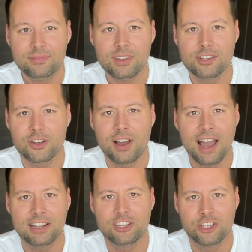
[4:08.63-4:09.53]
So I
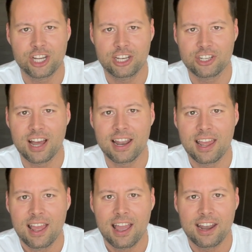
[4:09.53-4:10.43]
had to change that.
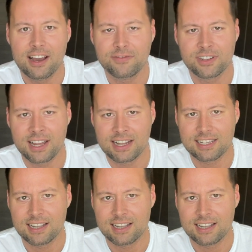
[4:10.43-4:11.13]
And after that,